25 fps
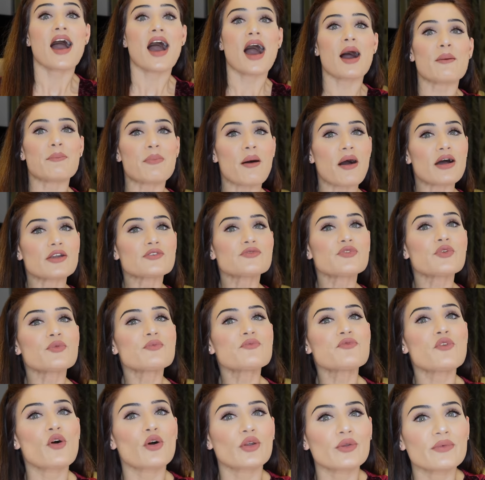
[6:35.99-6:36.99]
Apart from
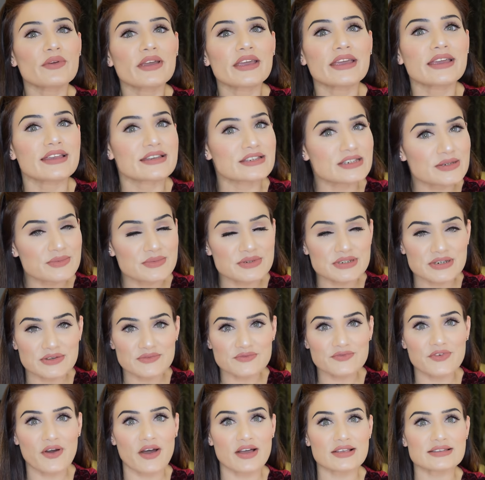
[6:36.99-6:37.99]
following
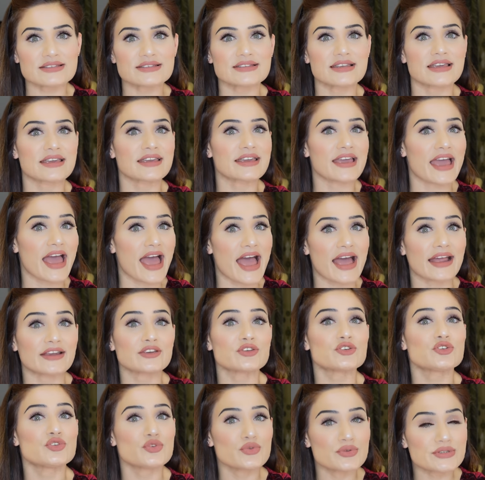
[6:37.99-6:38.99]
intermittent fasting
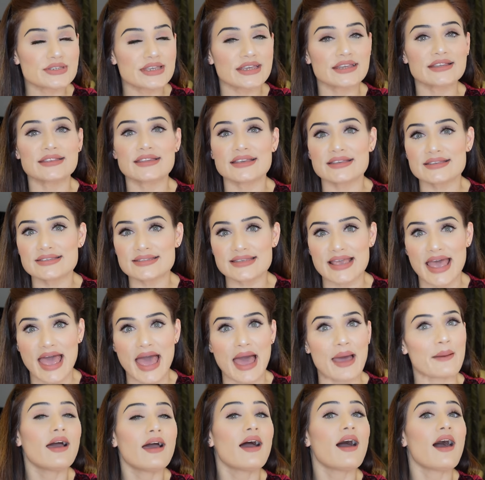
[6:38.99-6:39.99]
and using this
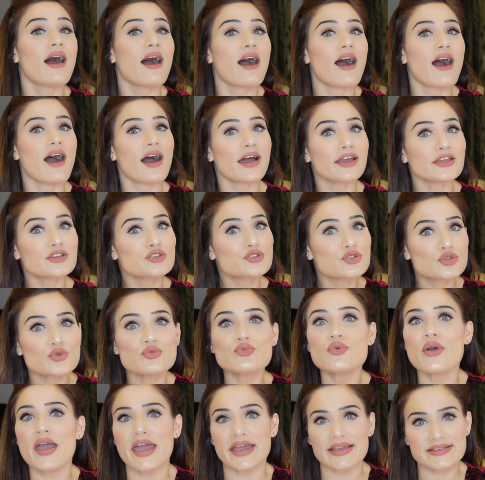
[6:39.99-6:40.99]
app, I
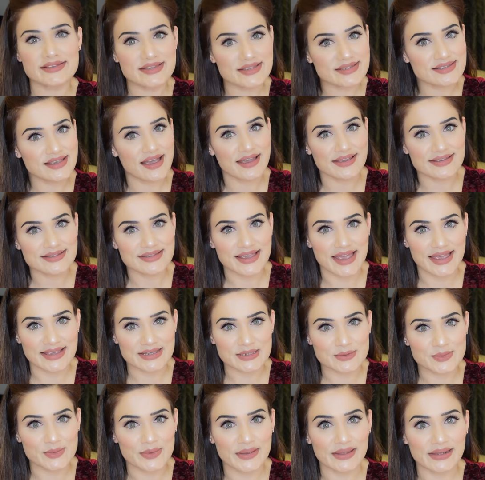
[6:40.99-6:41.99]
do exercise
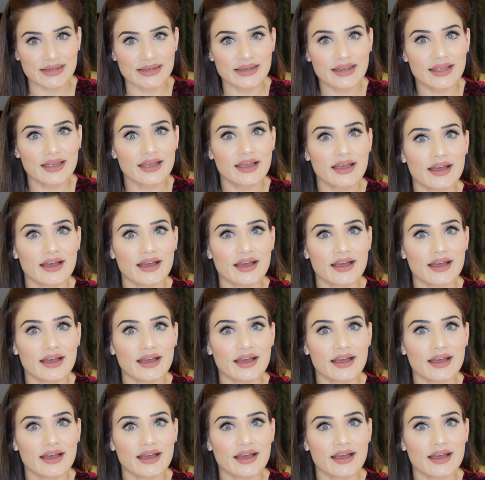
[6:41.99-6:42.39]
as well.